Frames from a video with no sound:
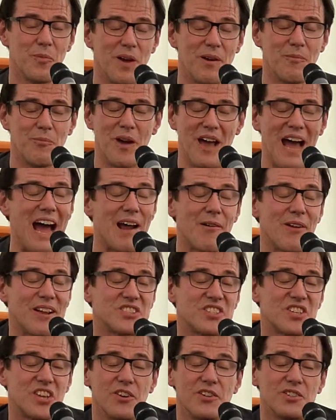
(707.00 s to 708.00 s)
Well, our
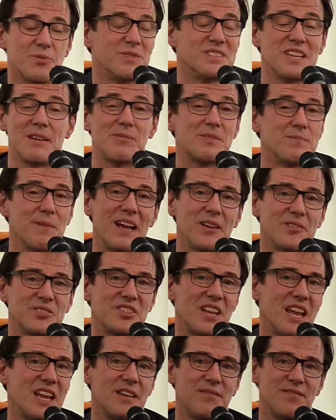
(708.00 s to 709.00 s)
excuse was it was Miles
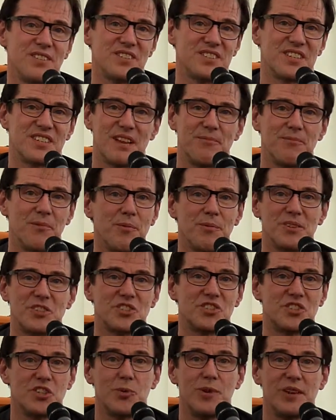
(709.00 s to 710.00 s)
Davis and we were
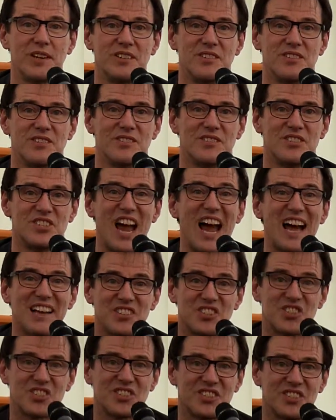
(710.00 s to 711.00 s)
just doing
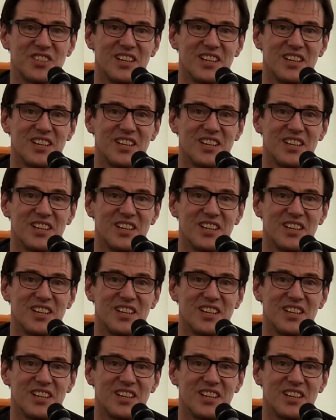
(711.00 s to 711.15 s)
jazz.